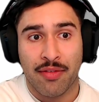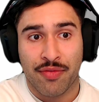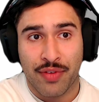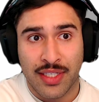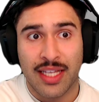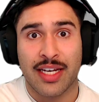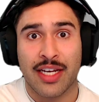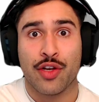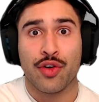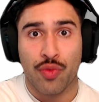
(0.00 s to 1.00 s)

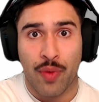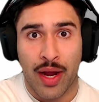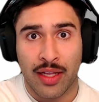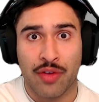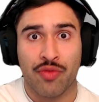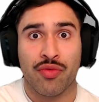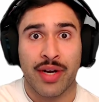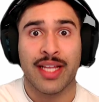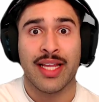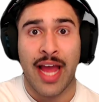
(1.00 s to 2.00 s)
facility to do well and
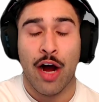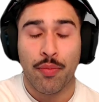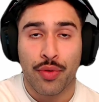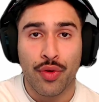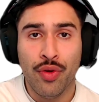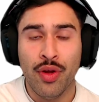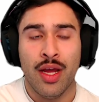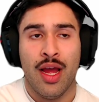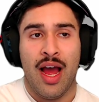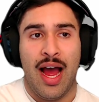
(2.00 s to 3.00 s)
really help you.
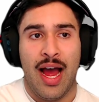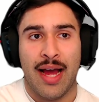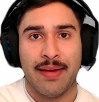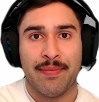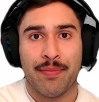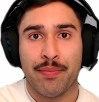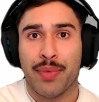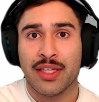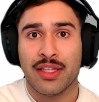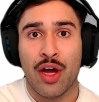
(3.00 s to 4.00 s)

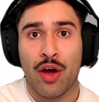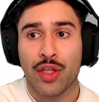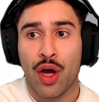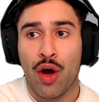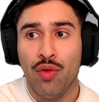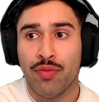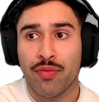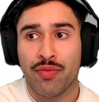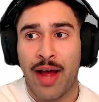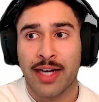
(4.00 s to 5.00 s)
But the whole
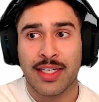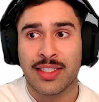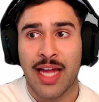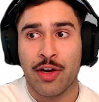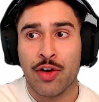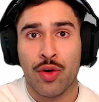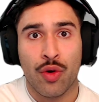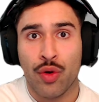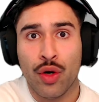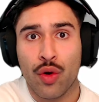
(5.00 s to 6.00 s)
fact is that
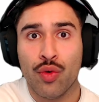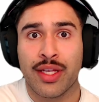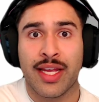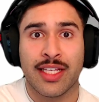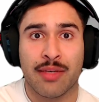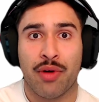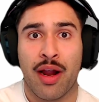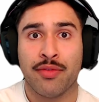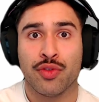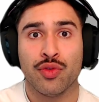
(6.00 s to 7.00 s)
not all the kids at
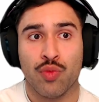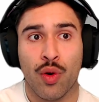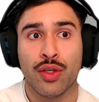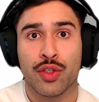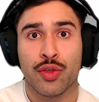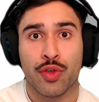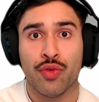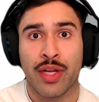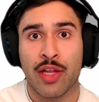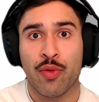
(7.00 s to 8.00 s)
private schools want to
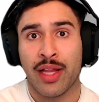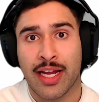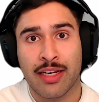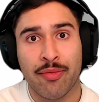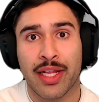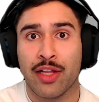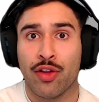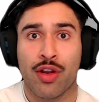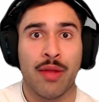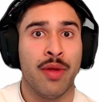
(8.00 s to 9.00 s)
do really well academically. A
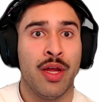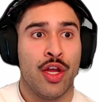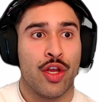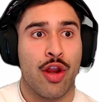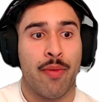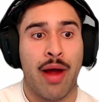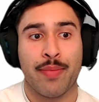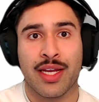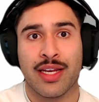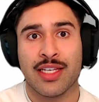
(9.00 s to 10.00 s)
lot of them,
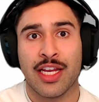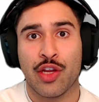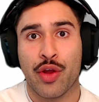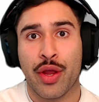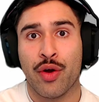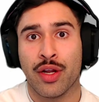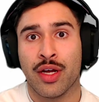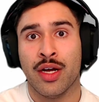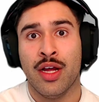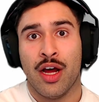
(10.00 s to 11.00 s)
might be continuing on
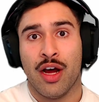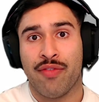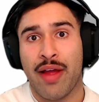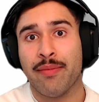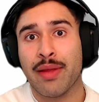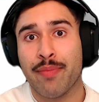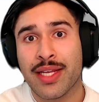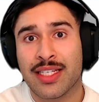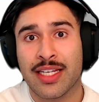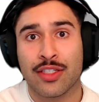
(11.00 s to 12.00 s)
a family
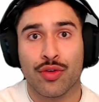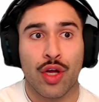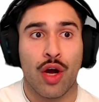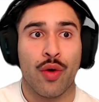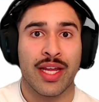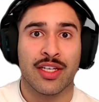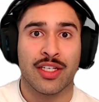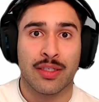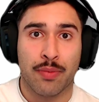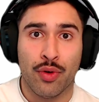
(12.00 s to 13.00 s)
business, or going
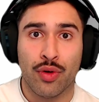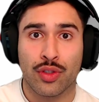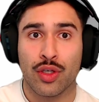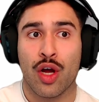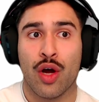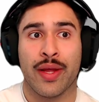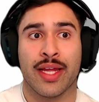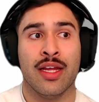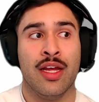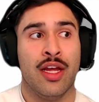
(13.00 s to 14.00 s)
into sports, or
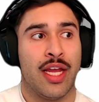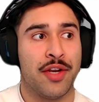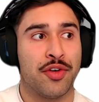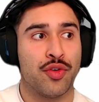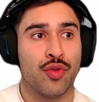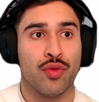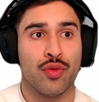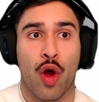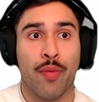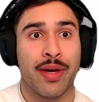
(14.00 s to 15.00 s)
going into
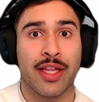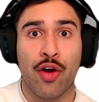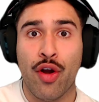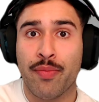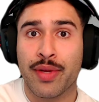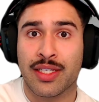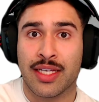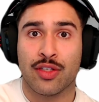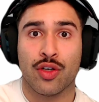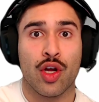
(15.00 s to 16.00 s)
opening their own
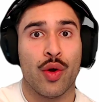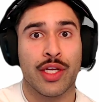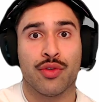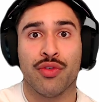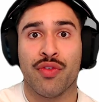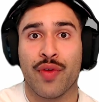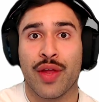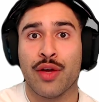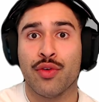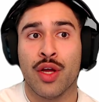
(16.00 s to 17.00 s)
business, or going to a
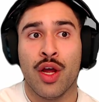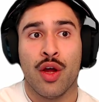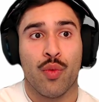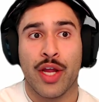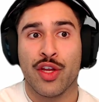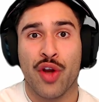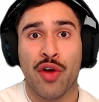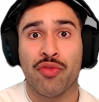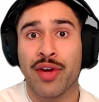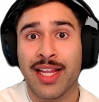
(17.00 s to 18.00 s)
field where you
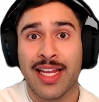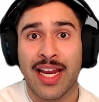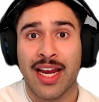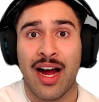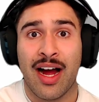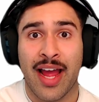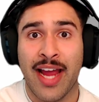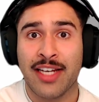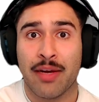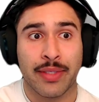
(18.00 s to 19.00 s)
don't really need a high
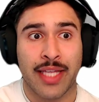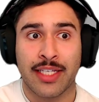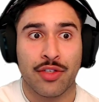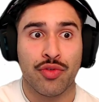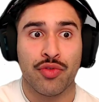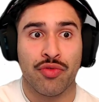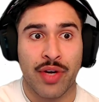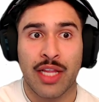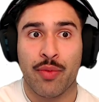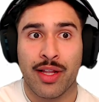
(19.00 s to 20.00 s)
ATAR, but they still do
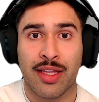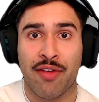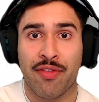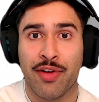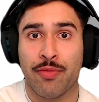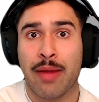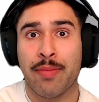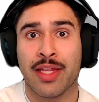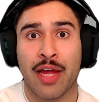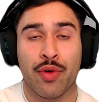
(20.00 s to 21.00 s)
really well in that field.
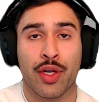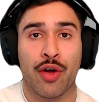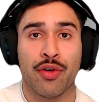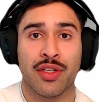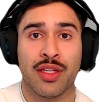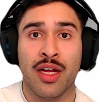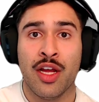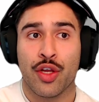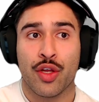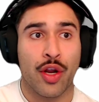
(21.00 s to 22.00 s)
Maybe they want to go into the,
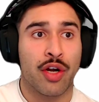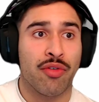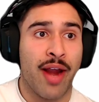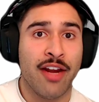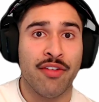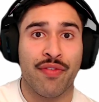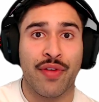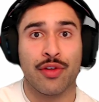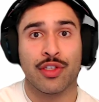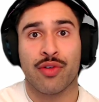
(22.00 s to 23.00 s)
creative
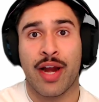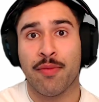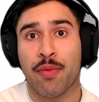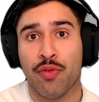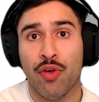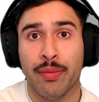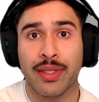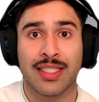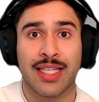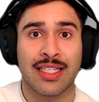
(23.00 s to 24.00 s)
fields, creative
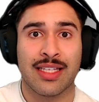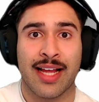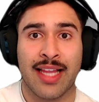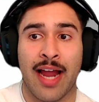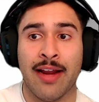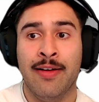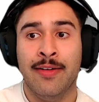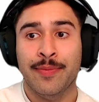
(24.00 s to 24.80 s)
performance, things like that.